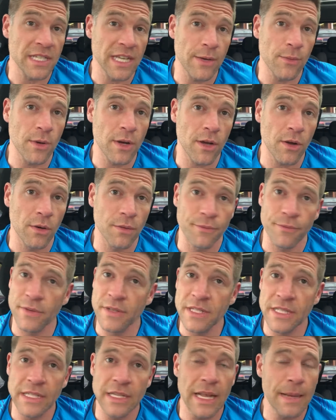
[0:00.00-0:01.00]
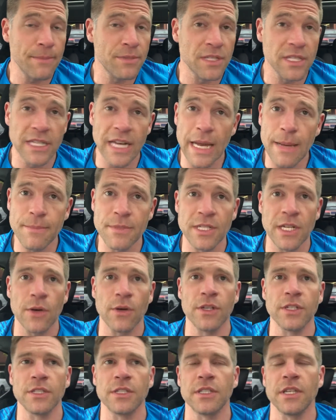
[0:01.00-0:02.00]
Network conference in Amsterdam. So
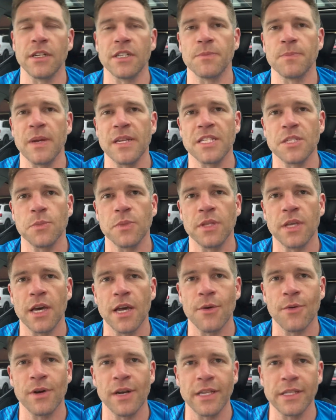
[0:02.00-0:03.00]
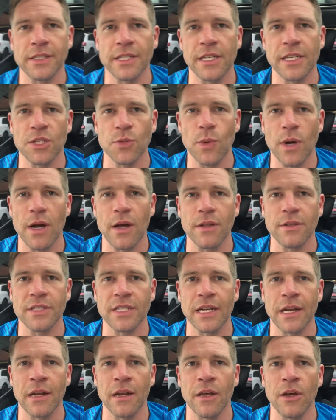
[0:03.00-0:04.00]
I just touched base with her on LinkedIn as well,
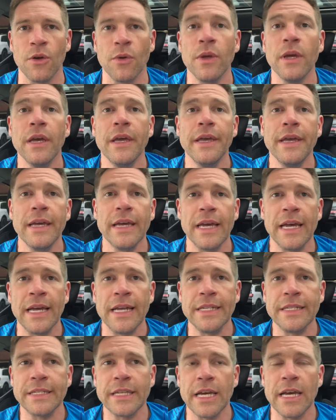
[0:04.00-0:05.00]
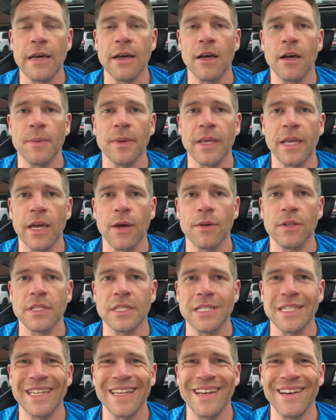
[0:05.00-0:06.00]
said hello, and I'll be going to
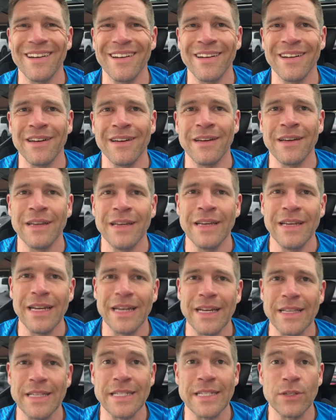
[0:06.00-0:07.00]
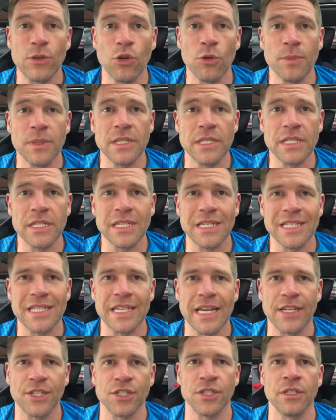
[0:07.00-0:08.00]
see her at the St. Albans
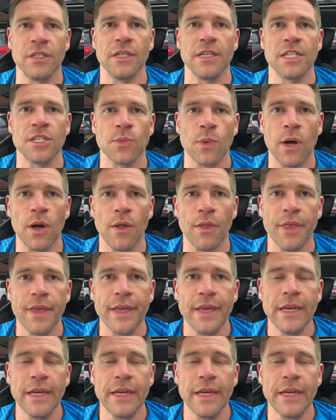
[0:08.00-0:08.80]
session as well.